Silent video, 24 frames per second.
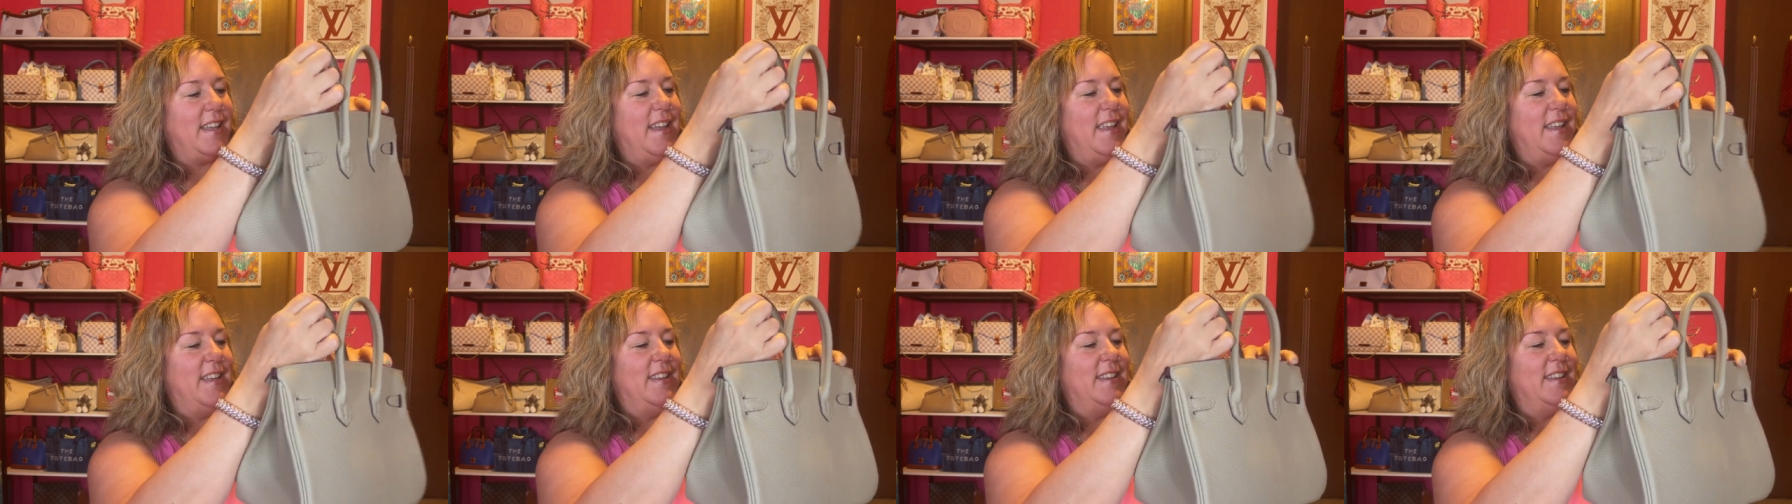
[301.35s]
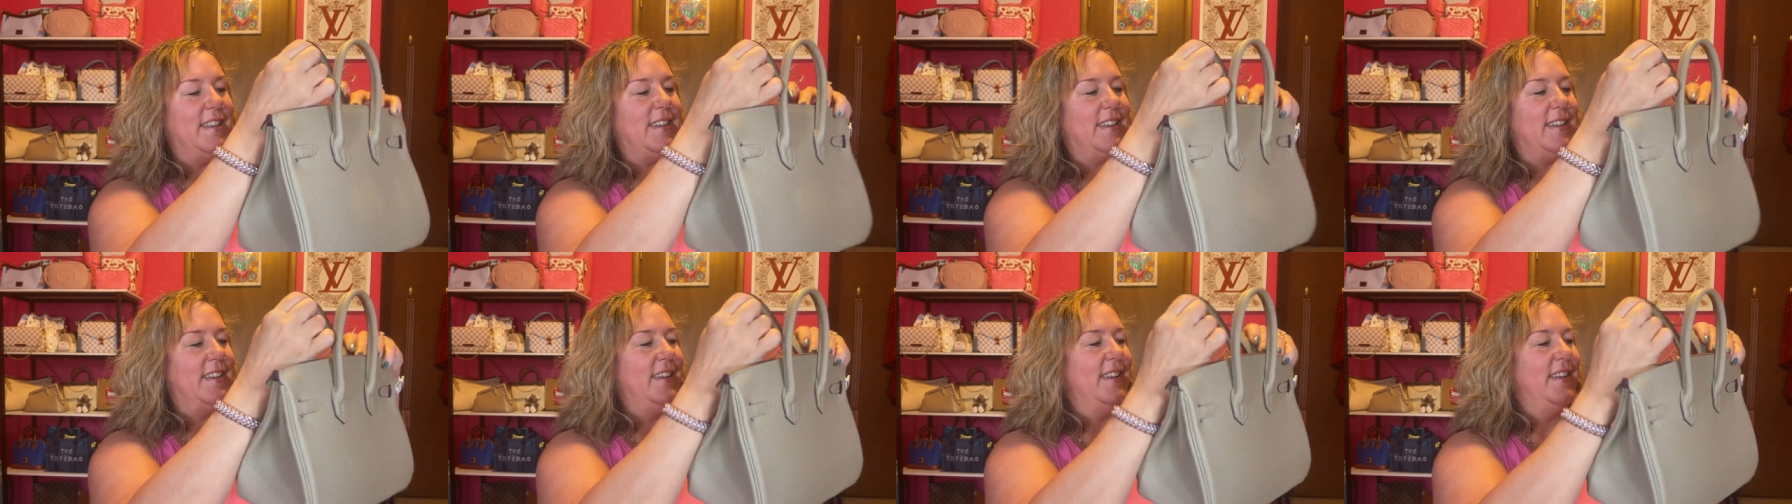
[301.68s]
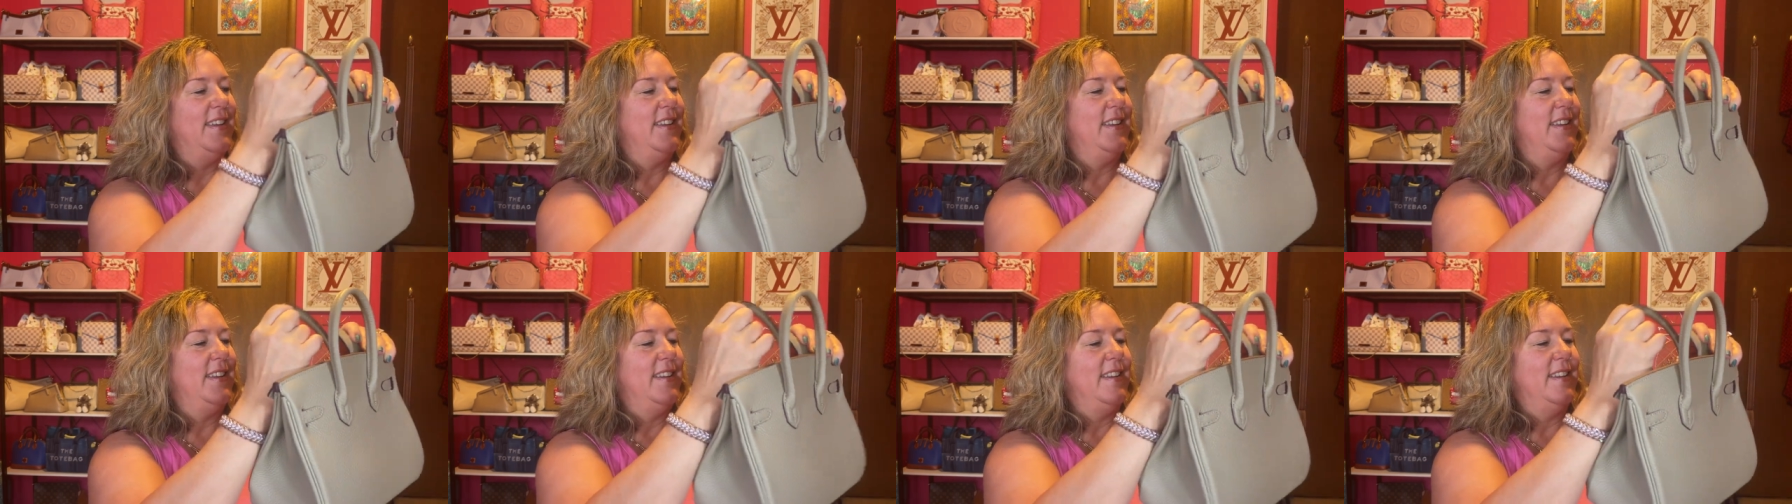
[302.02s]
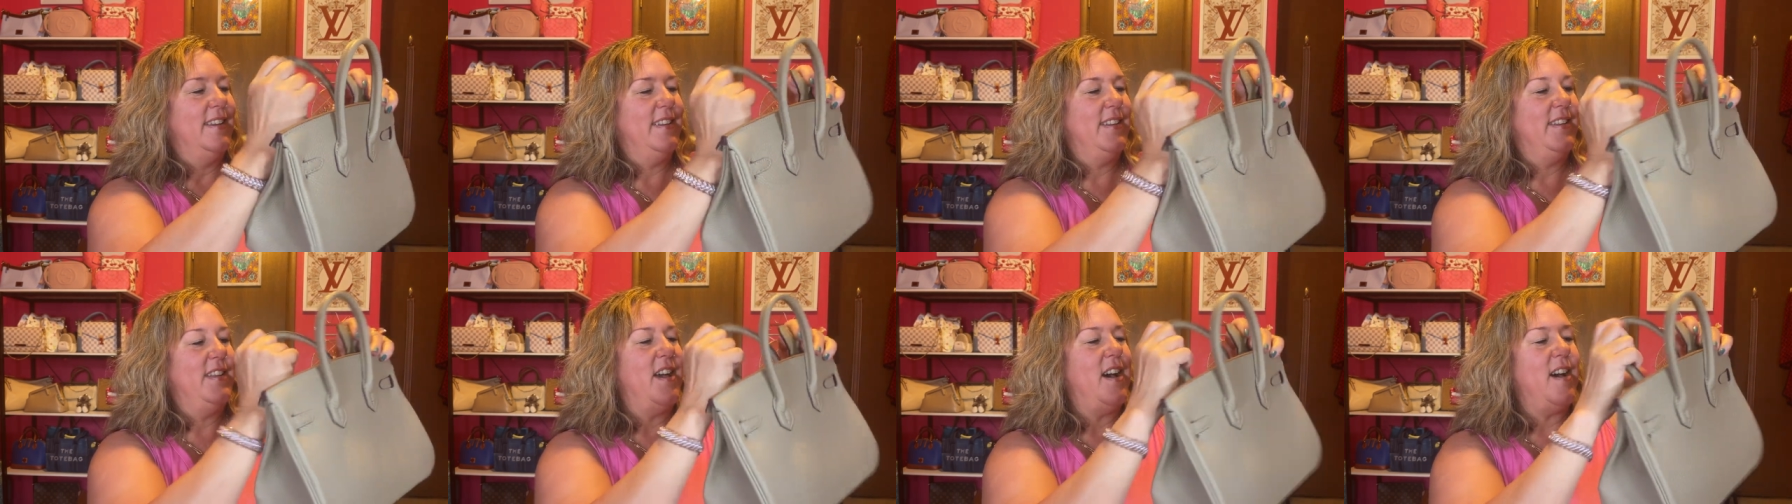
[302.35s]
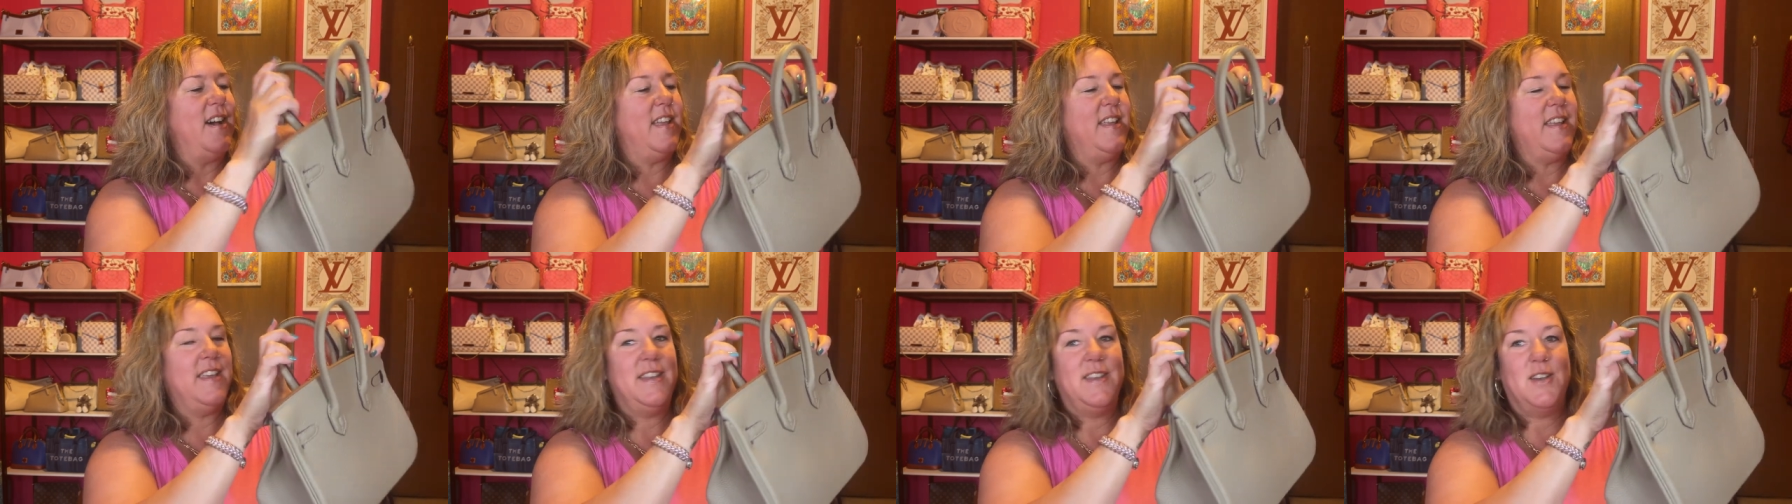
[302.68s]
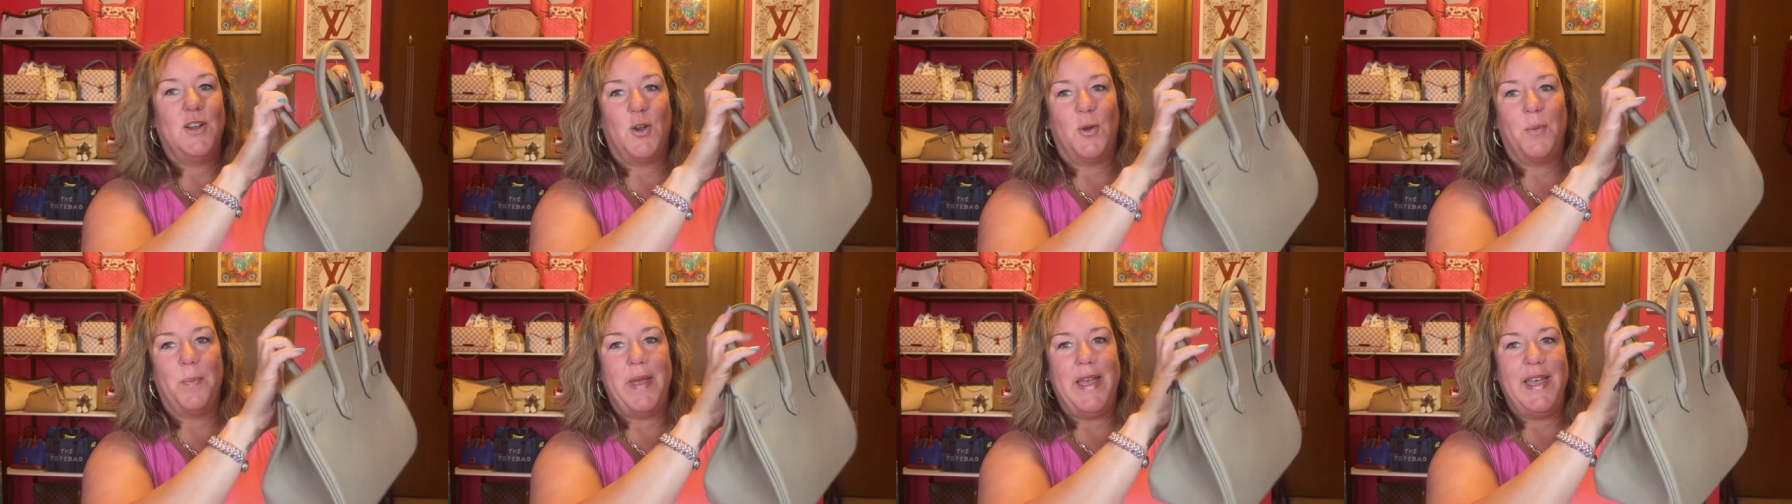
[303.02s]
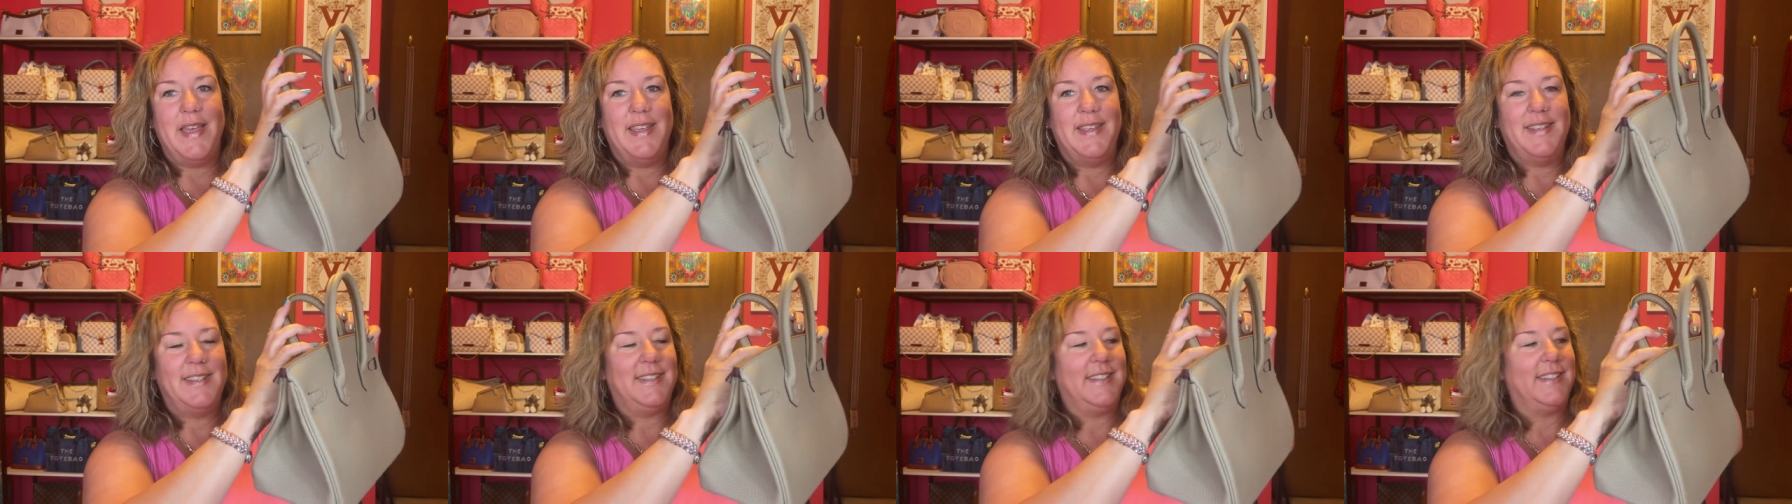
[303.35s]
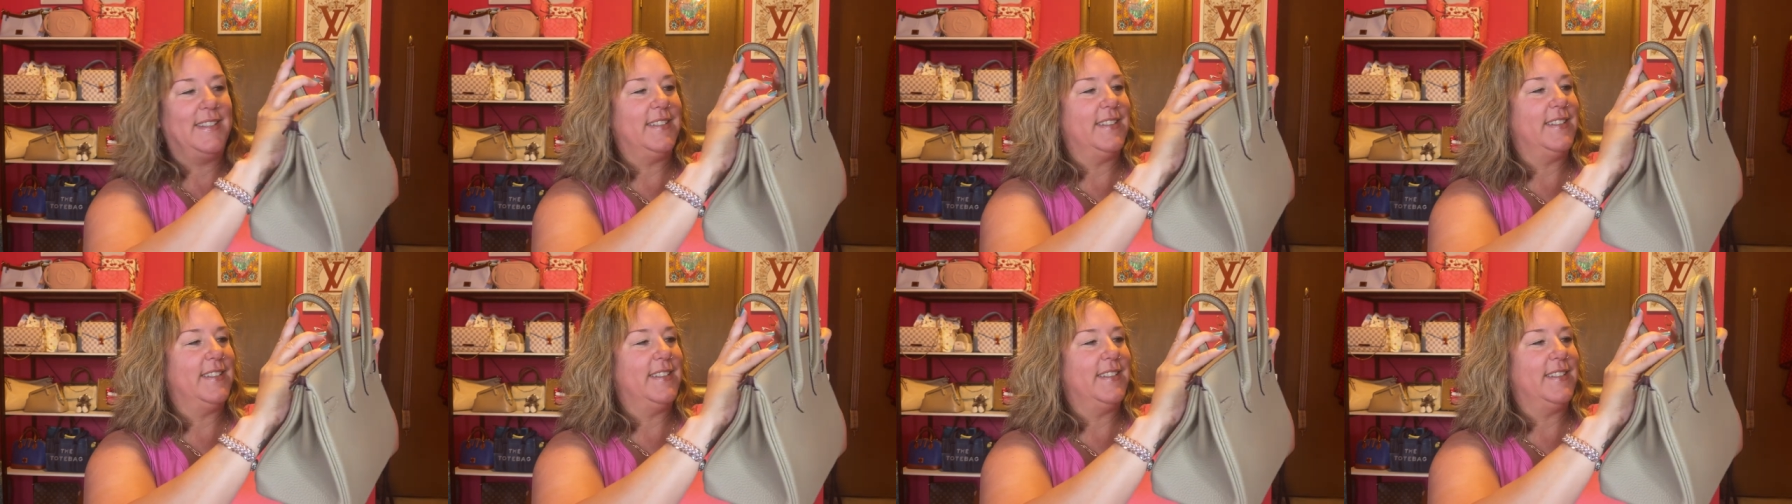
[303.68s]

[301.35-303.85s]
and not an Hermes,